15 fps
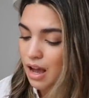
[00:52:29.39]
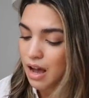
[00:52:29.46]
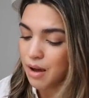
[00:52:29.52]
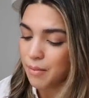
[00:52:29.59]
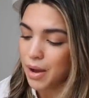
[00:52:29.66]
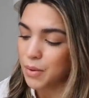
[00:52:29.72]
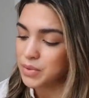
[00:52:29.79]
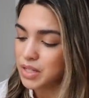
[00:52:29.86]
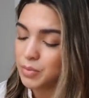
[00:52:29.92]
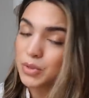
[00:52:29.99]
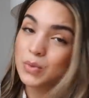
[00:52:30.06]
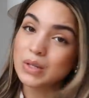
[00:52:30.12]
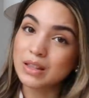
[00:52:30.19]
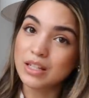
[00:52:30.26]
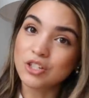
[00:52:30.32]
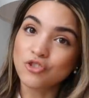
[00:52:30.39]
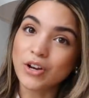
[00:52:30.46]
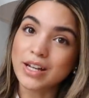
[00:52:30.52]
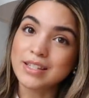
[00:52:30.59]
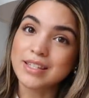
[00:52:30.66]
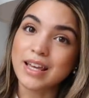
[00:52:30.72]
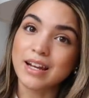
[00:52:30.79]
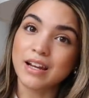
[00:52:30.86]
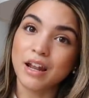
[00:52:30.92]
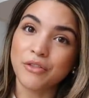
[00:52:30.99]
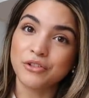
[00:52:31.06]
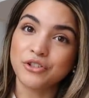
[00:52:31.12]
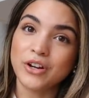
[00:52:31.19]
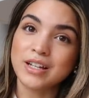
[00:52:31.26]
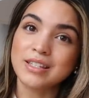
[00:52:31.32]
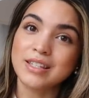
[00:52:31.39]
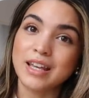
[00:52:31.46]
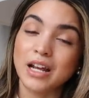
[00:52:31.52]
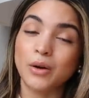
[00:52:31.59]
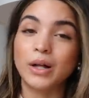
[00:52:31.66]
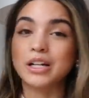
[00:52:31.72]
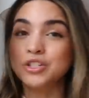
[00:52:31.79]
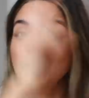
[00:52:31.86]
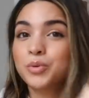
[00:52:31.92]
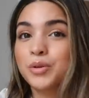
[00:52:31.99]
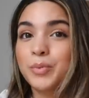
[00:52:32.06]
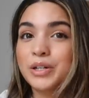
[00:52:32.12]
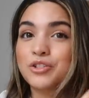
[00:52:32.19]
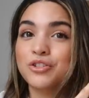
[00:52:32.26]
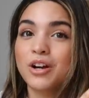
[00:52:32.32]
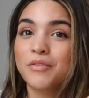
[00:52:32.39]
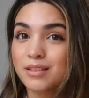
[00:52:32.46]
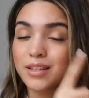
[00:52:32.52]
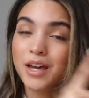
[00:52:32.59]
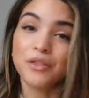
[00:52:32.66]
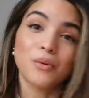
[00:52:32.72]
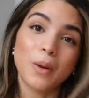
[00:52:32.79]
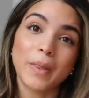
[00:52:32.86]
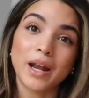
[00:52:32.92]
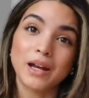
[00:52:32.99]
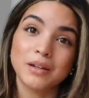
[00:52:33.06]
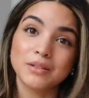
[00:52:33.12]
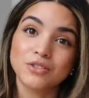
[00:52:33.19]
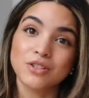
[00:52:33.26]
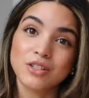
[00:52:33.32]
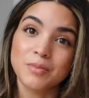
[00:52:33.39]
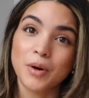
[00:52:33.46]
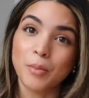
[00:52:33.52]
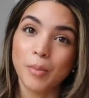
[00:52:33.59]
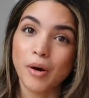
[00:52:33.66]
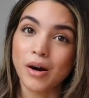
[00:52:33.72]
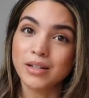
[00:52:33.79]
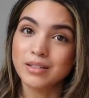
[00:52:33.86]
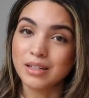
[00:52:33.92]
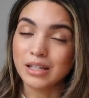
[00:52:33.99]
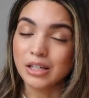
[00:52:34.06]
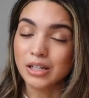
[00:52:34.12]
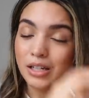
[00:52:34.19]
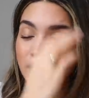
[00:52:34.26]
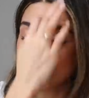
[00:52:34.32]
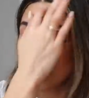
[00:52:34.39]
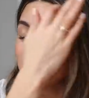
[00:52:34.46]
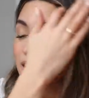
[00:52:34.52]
I was in between this dress and another dress, and I'll actually put a picture of the other one that I just about bought here.